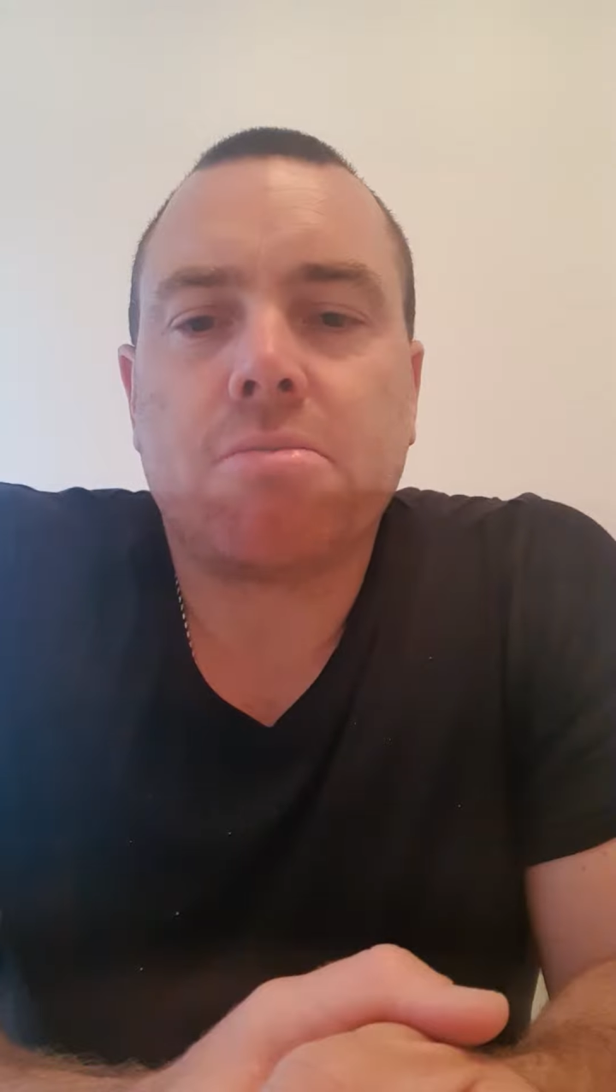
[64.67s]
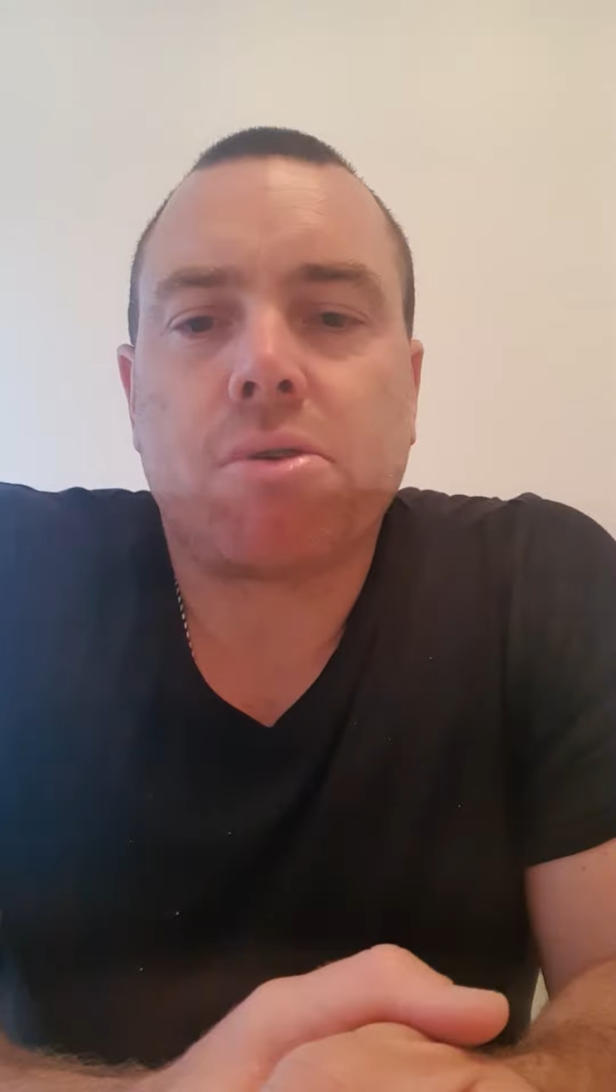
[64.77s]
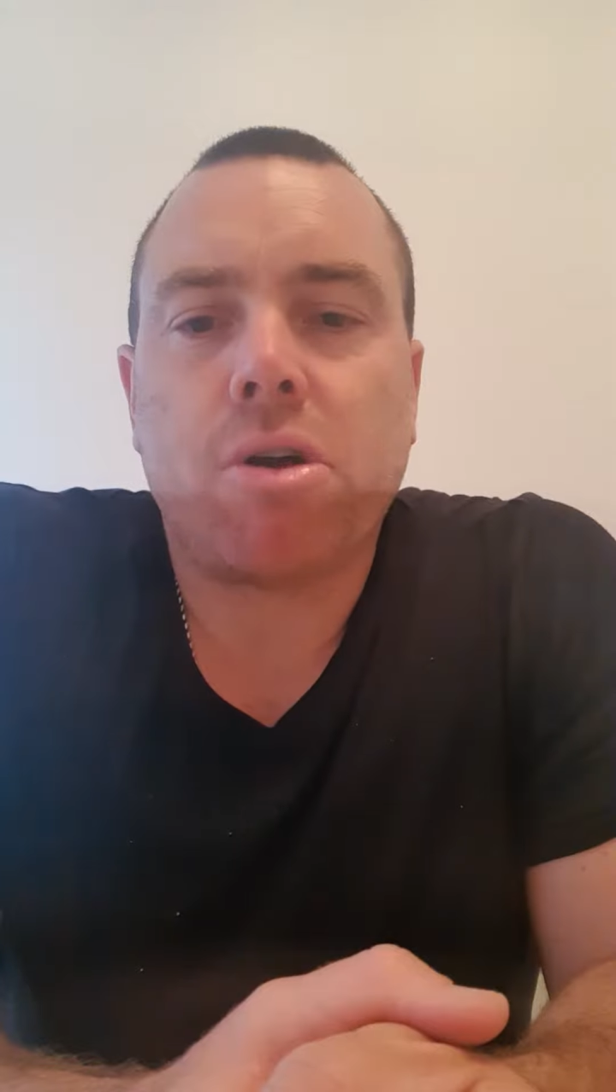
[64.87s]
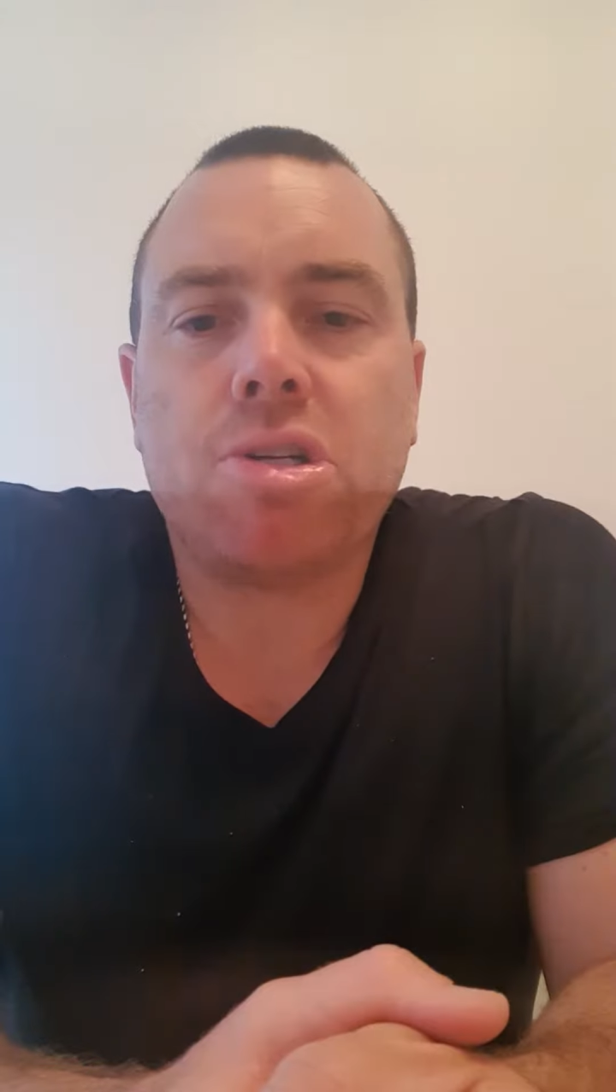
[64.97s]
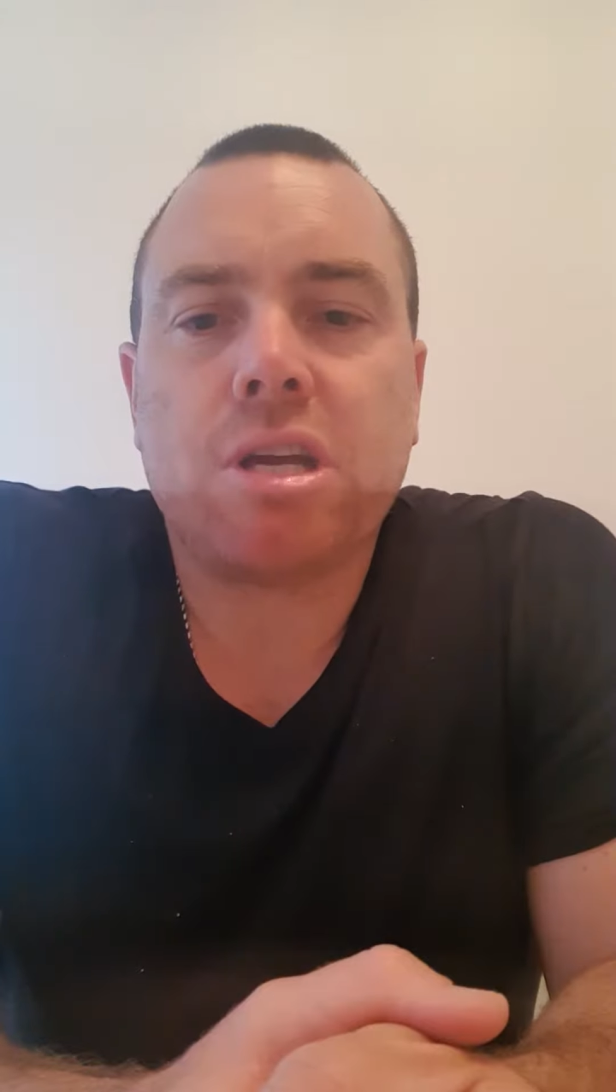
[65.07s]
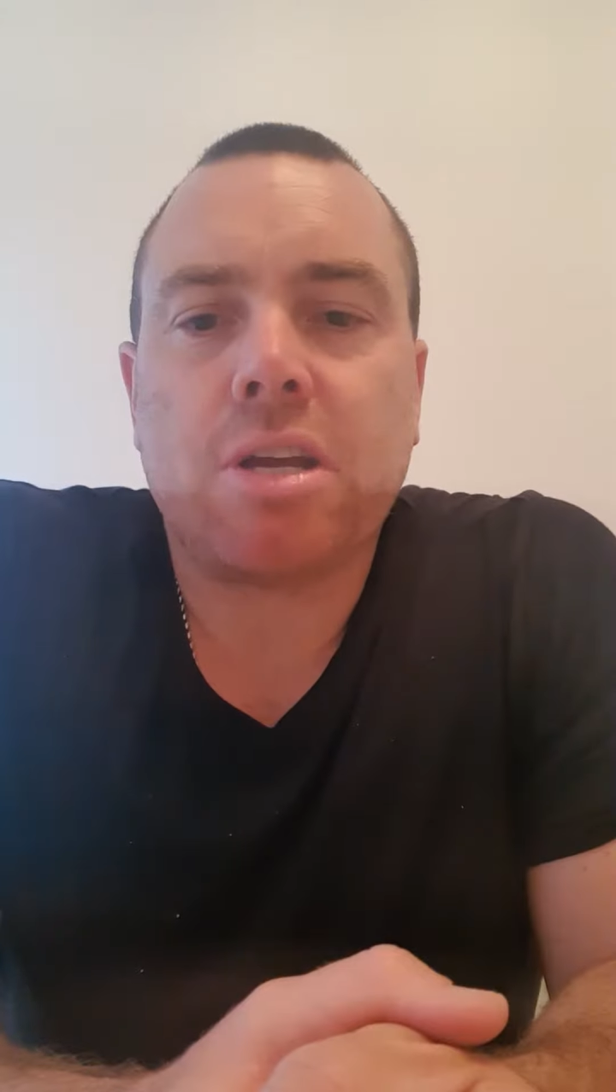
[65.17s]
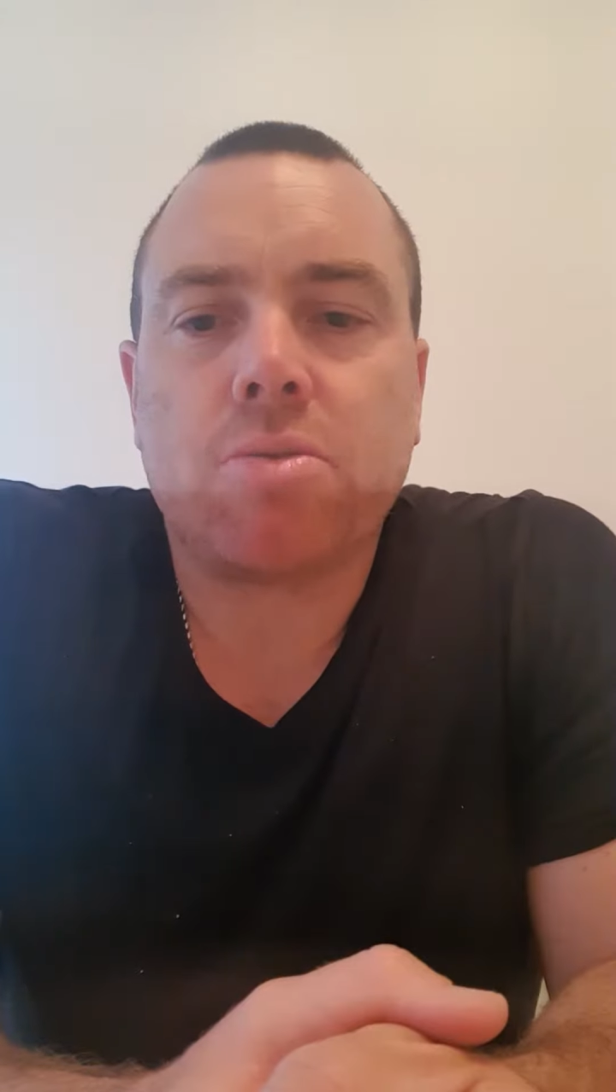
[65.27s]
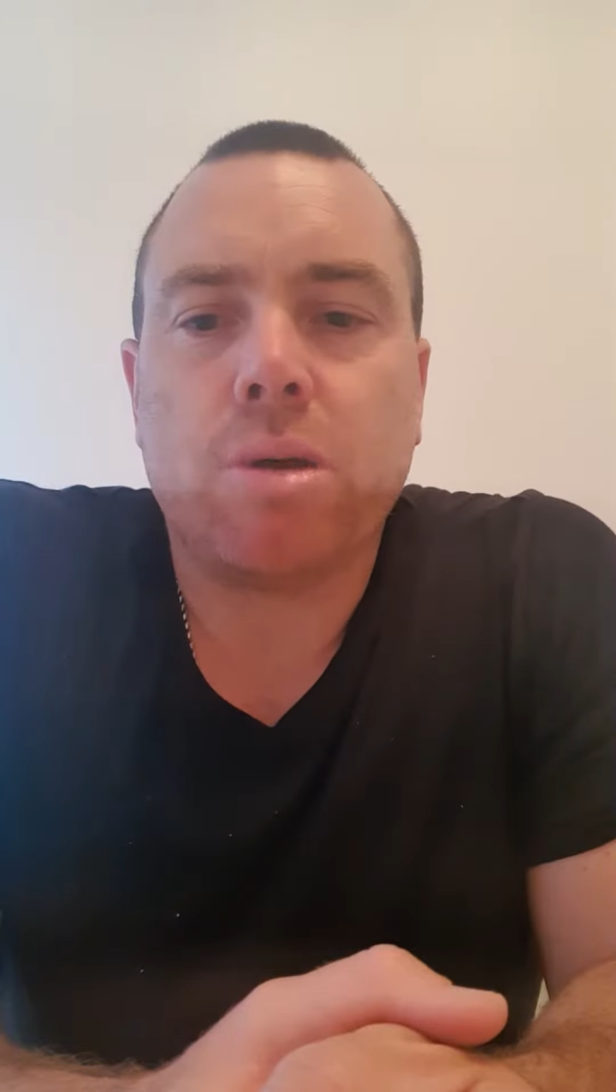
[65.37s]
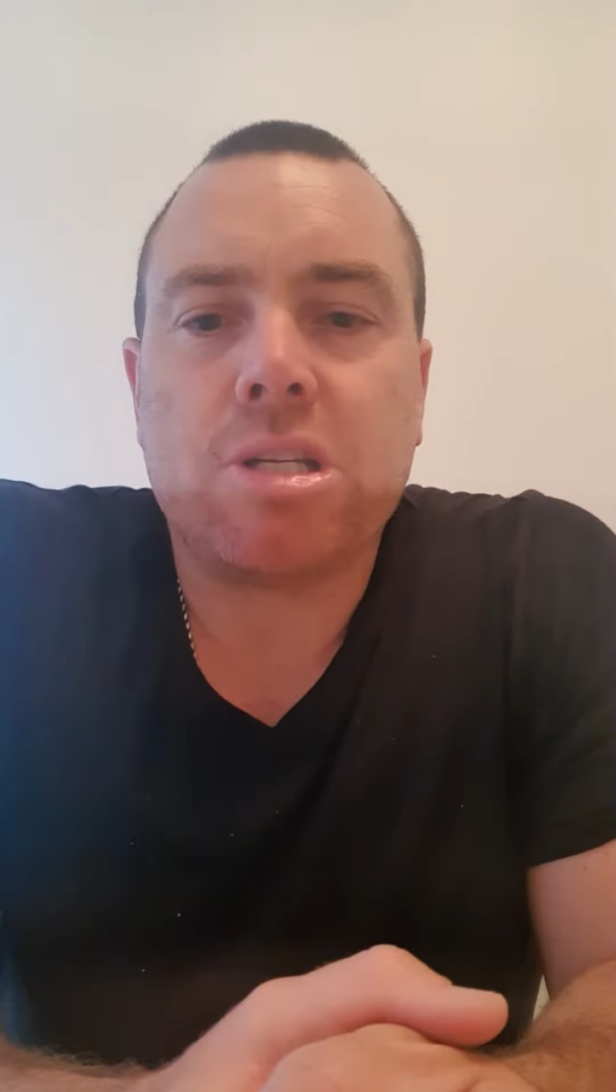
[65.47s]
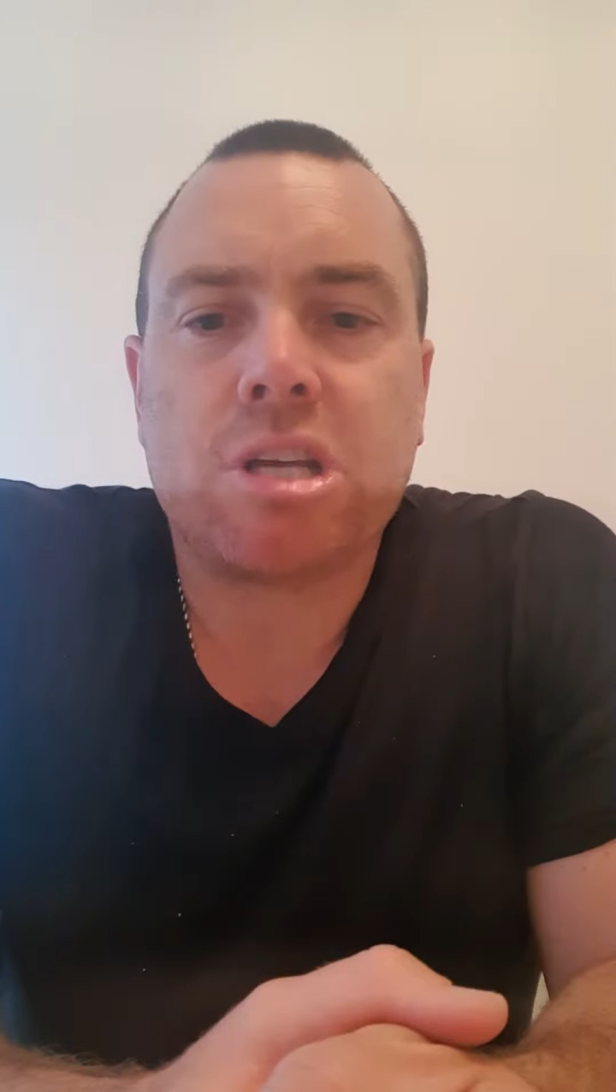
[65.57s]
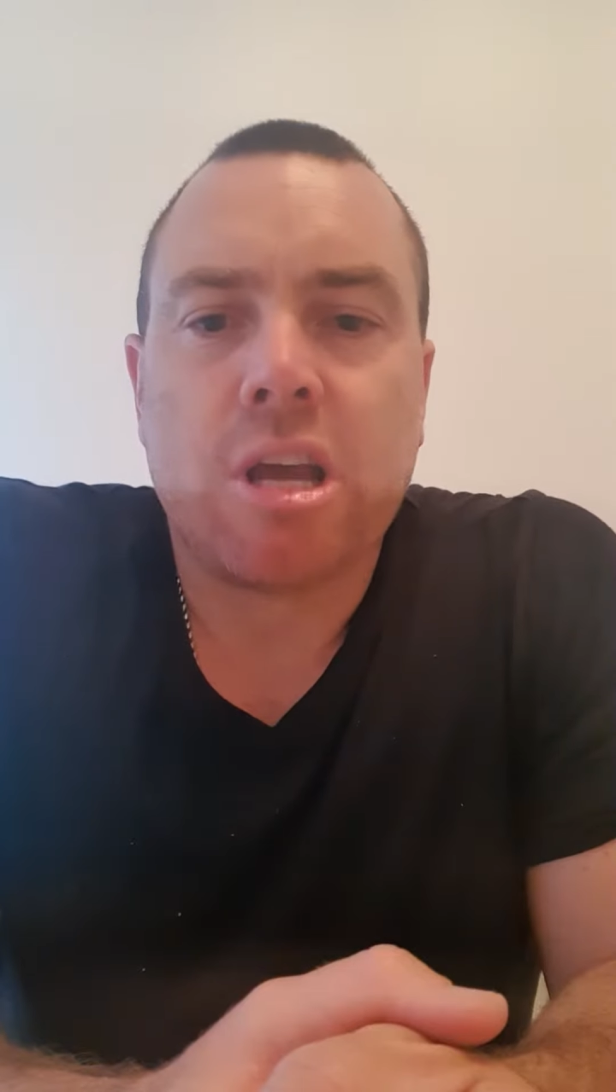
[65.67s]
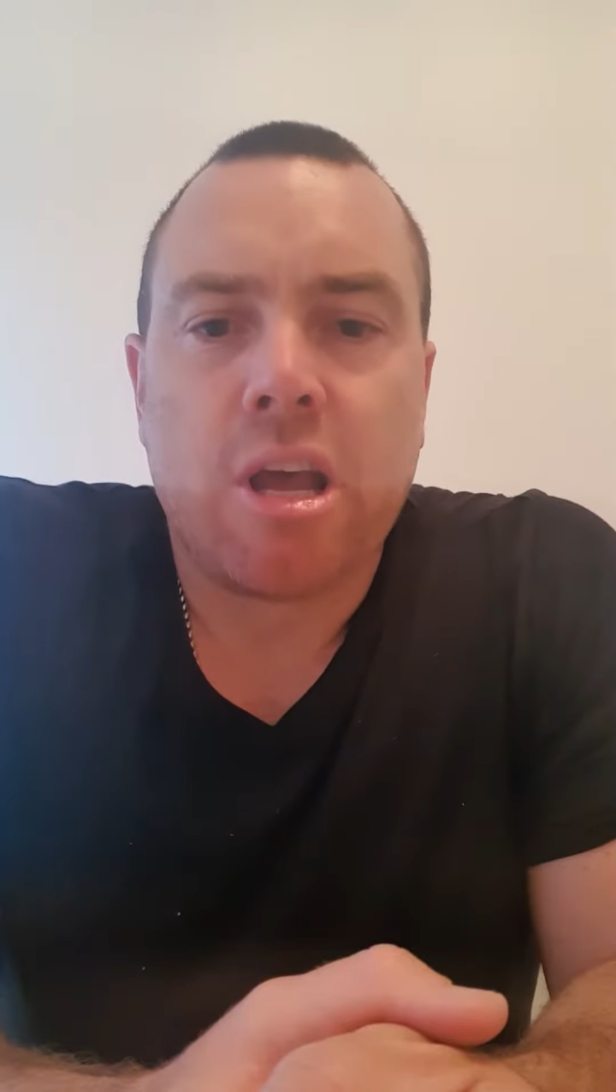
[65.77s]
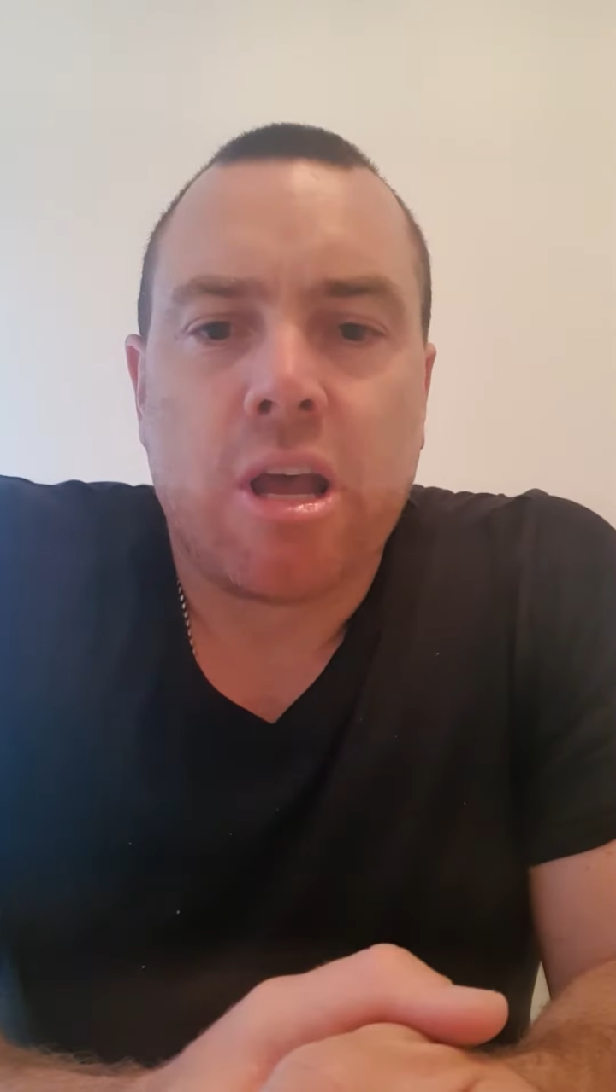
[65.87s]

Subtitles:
project, which